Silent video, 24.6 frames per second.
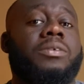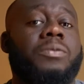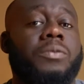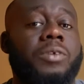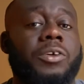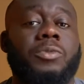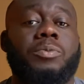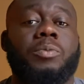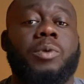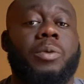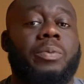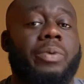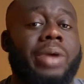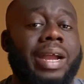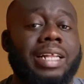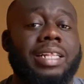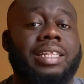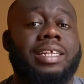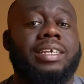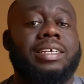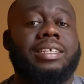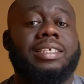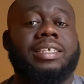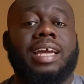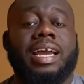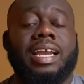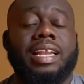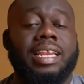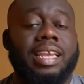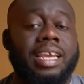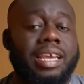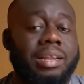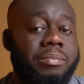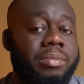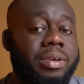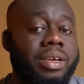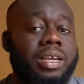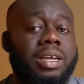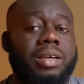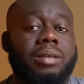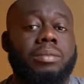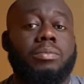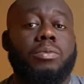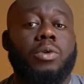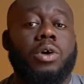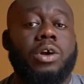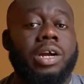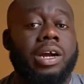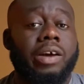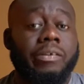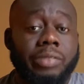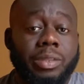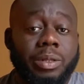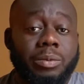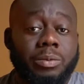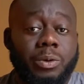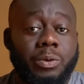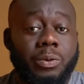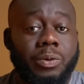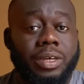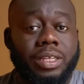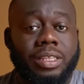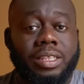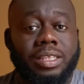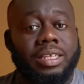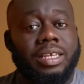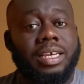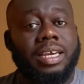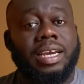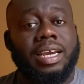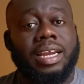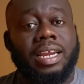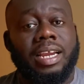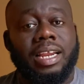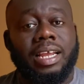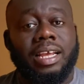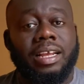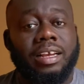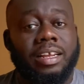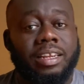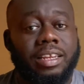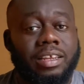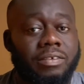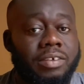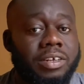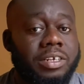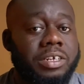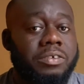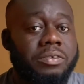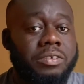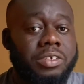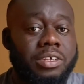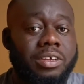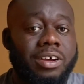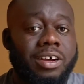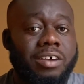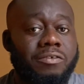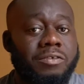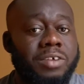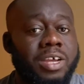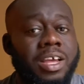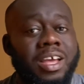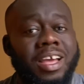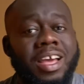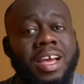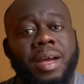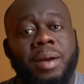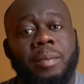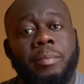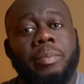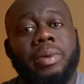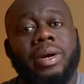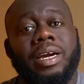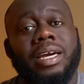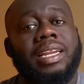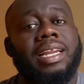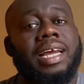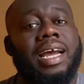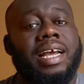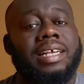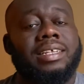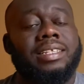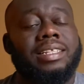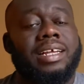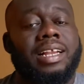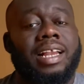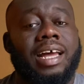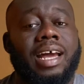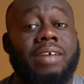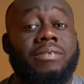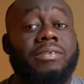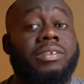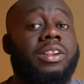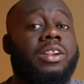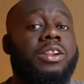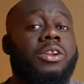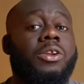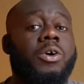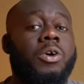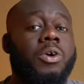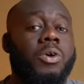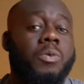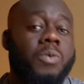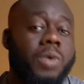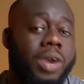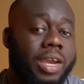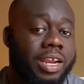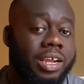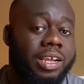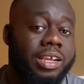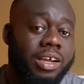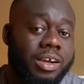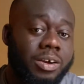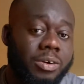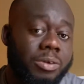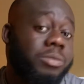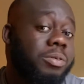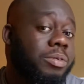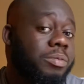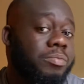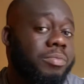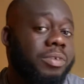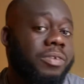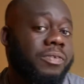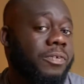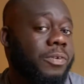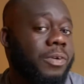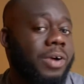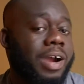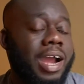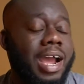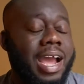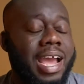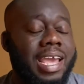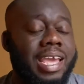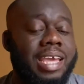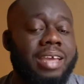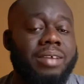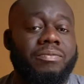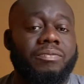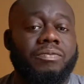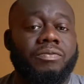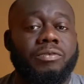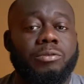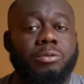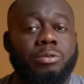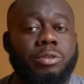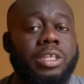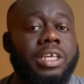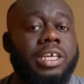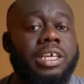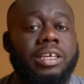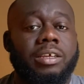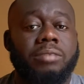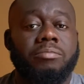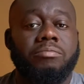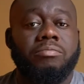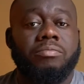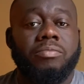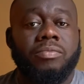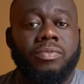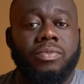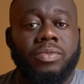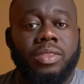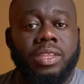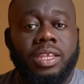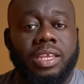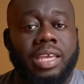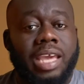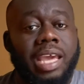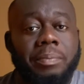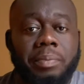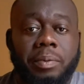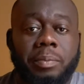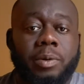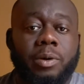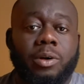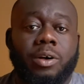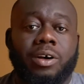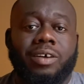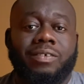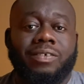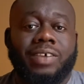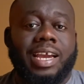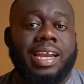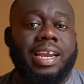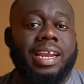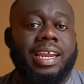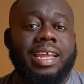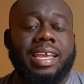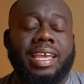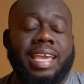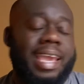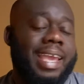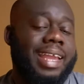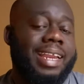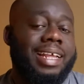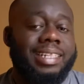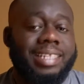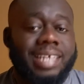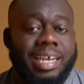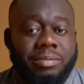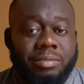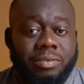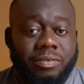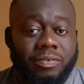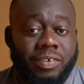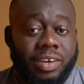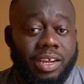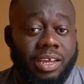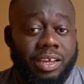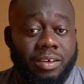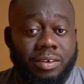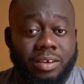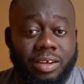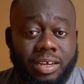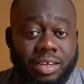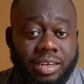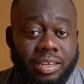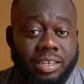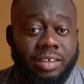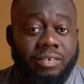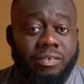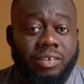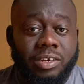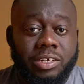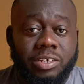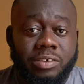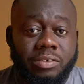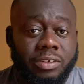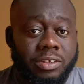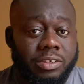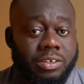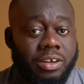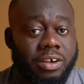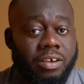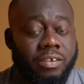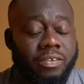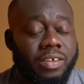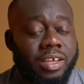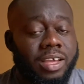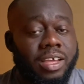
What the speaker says: with more practice, I did become more comfortable with editing on DaVinci Resolve, but I still have a long way to go before I am fully capable of editing any type of video on DaVinci Resolve.